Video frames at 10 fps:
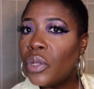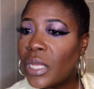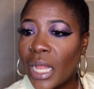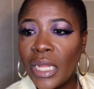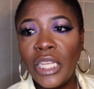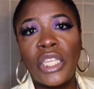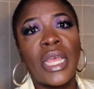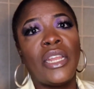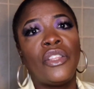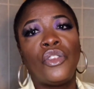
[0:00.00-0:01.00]
tell his
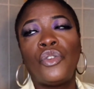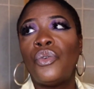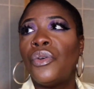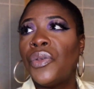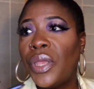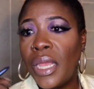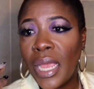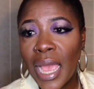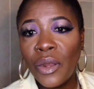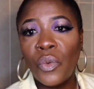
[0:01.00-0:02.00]
side of the
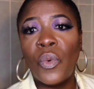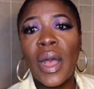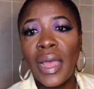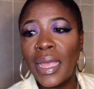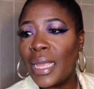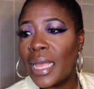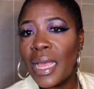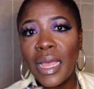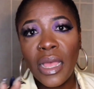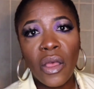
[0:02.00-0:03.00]
story and why
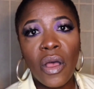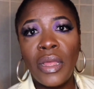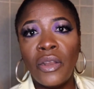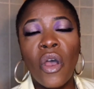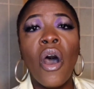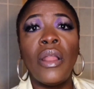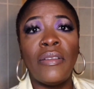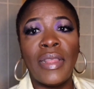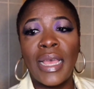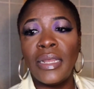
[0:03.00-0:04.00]
and all
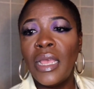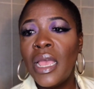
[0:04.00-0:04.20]
of that.